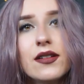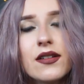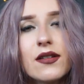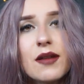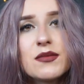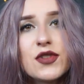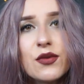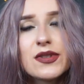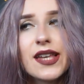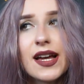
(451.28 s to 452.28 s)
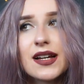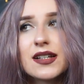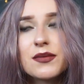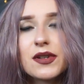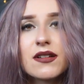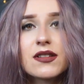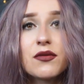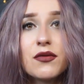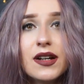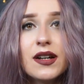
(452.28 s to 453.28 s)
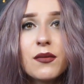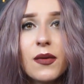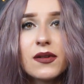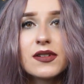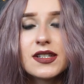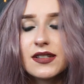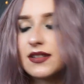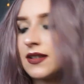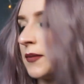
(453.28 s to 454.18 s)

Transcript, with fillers: you know I'm so sad because I really wanted